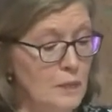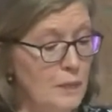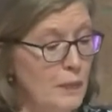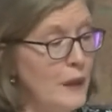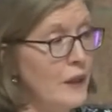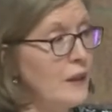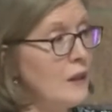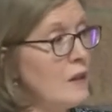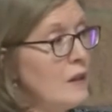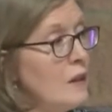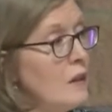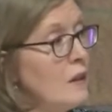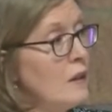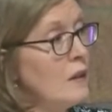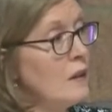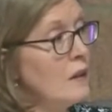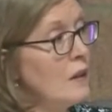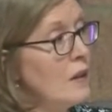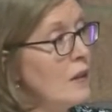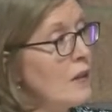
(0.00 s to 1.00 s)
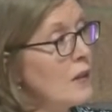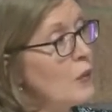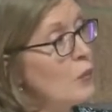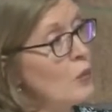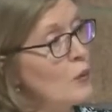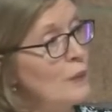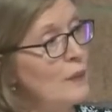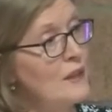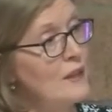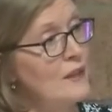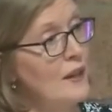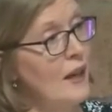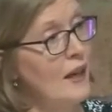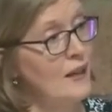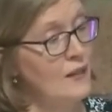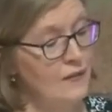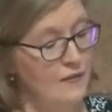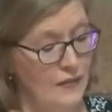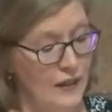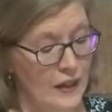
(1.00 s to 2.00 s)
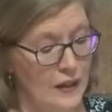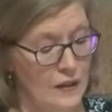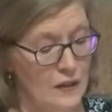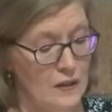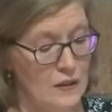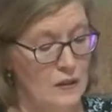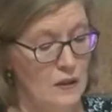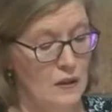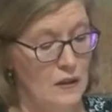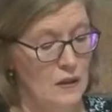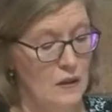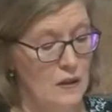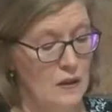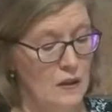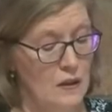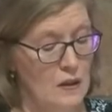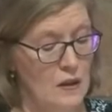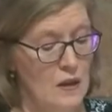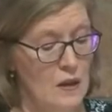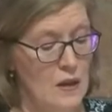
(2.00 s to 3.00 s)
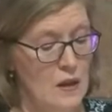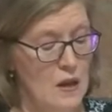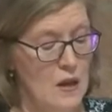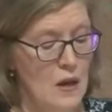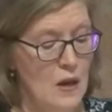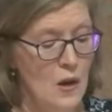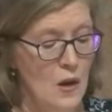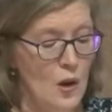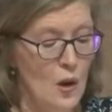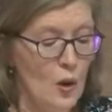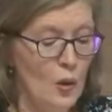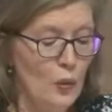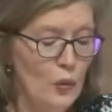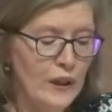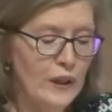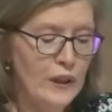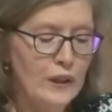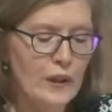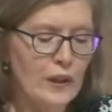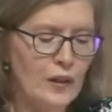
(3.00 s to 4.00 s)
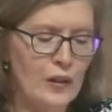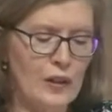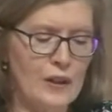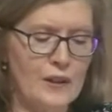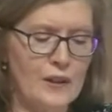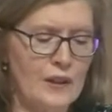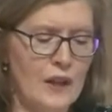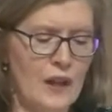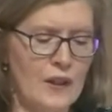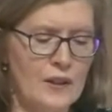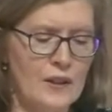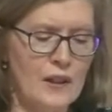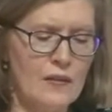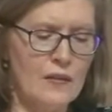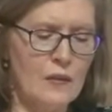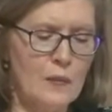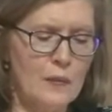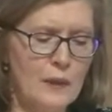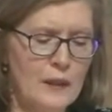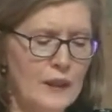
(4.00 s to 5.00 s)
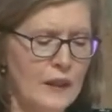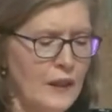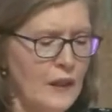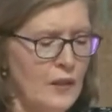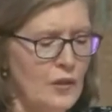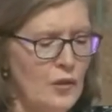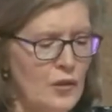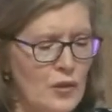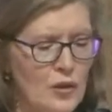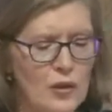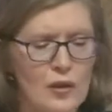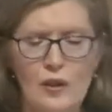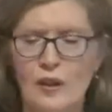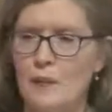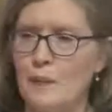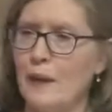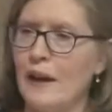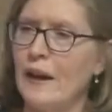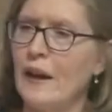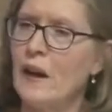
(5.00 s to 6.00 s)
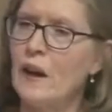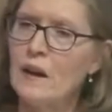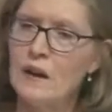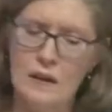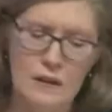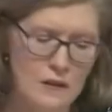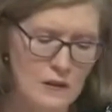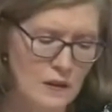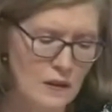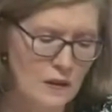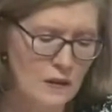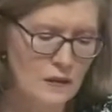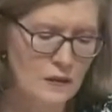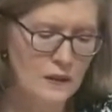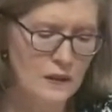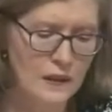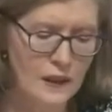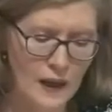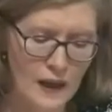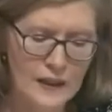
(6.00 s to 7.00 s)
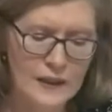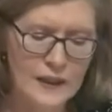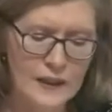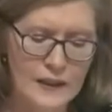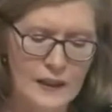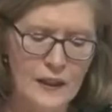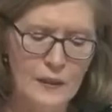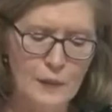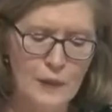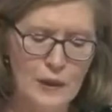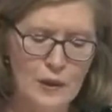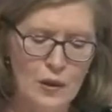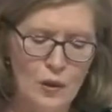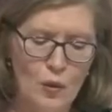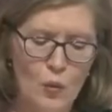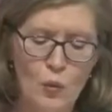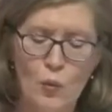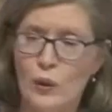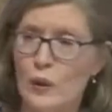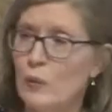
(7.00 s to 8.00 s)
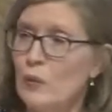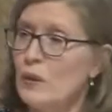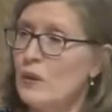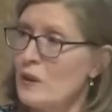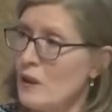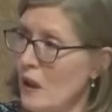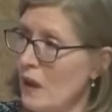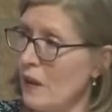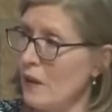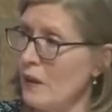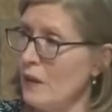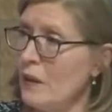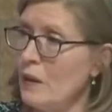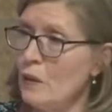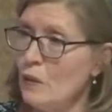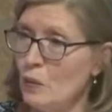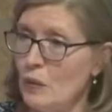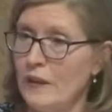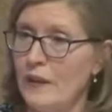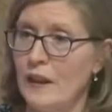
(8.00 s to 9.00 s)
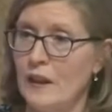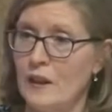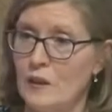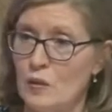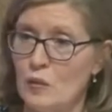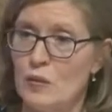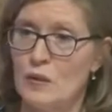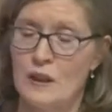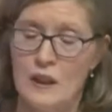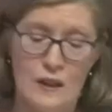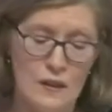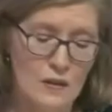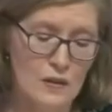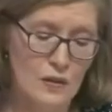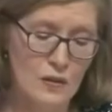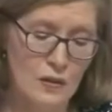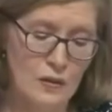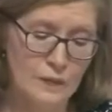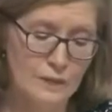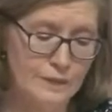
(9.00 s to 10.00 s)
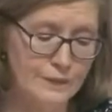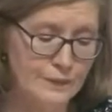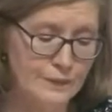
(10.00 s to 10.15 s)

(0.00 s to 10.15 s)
but there will be side effects. Reoccurrence has never been a concern in my heart. God had let me know we were done with Andrew's cancer.